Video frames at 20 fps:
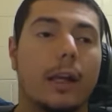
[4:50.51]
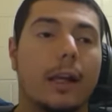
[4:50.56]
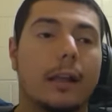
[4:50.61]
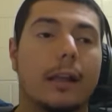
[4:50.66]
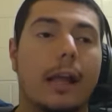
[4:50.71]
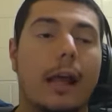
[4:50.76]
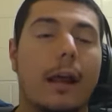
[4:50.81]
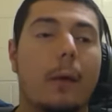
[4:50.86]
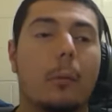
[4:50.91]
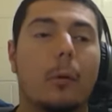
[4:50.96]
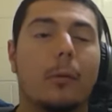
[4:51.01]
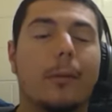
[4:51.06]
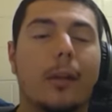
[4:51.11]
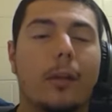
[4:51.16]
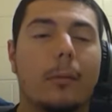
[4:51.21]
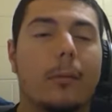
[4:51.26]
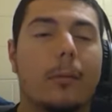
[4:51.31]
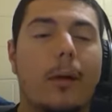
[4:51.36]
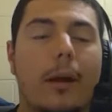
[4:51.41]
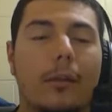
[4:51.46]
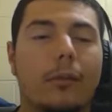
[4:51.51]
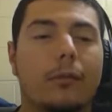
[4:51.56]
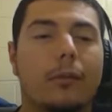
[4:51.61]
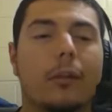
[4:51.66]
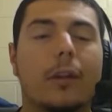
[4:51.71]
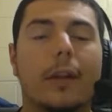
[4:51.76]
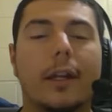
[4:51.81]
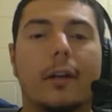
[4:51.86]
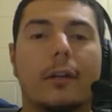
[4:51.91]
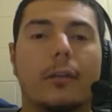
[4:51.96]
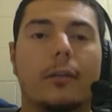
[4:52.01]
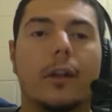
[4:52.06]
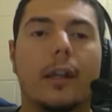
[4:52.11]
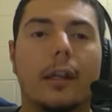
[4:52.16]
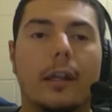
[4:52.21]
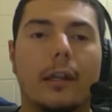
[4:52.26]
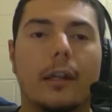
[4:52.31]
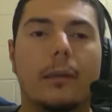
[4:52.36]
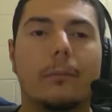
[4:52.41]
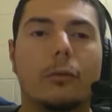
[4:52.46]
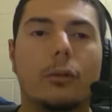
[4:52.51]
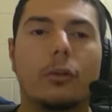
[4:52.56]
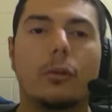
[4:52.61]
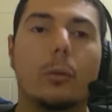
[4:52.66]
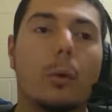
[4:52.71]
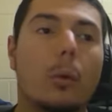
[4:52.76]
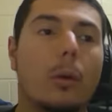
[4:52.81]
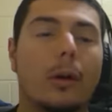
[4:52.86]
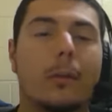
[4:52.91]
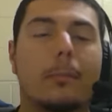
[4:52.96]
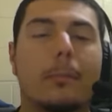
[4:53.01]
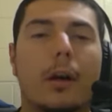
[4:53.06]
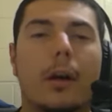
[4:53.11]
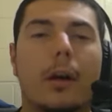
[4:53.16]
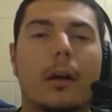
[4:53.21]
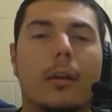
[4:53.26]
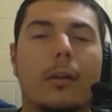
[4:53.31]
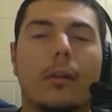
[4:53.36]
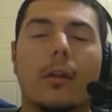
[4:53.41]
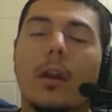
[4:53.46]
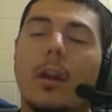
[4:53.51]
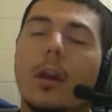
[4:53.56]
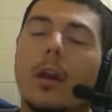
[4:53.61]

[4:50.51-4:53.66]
I wouldn't be surprised if the Lakers landed him too, or the Bucks.